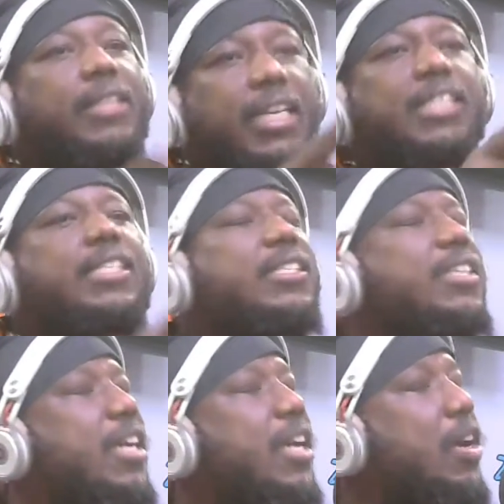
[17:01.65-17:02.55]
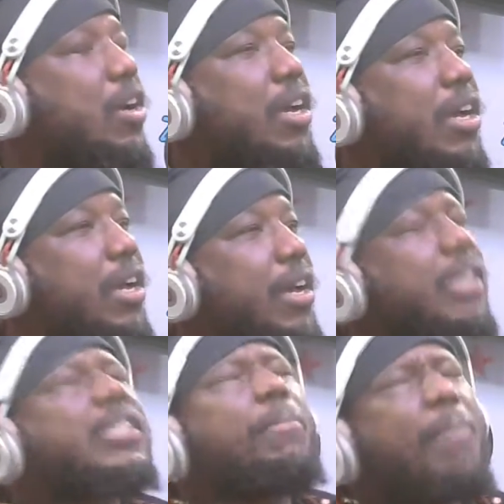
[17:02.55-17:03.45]
this
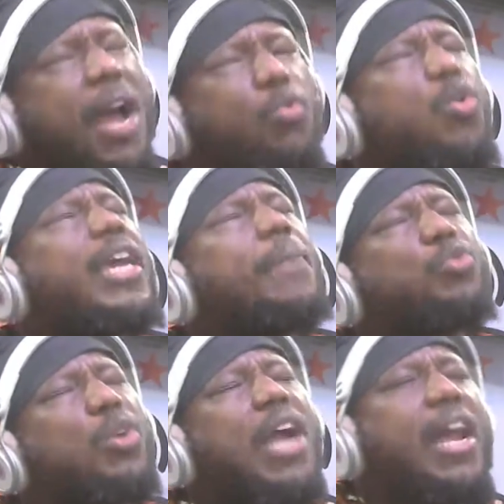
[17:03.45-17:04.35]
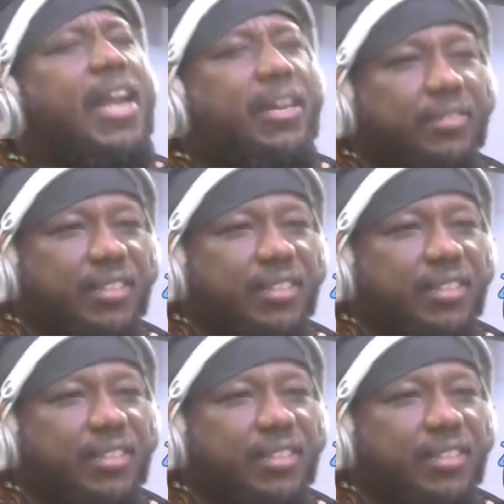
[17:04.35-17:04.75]
is the man who came to Ghana